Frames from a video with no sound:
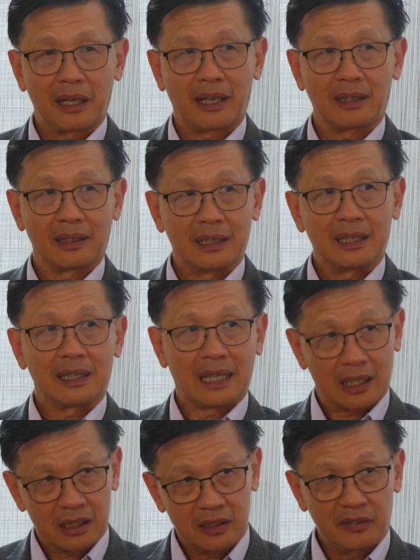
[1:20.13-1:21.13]
pain
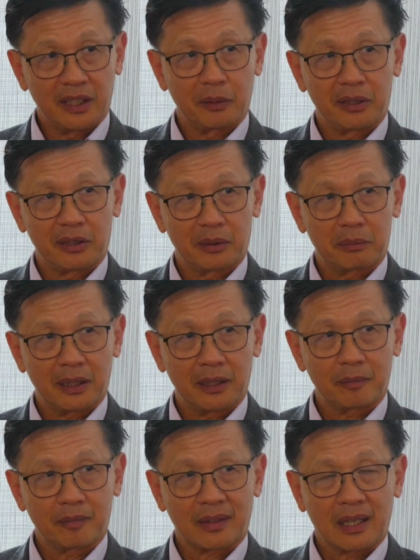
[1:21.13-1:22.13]
like a severe period pain.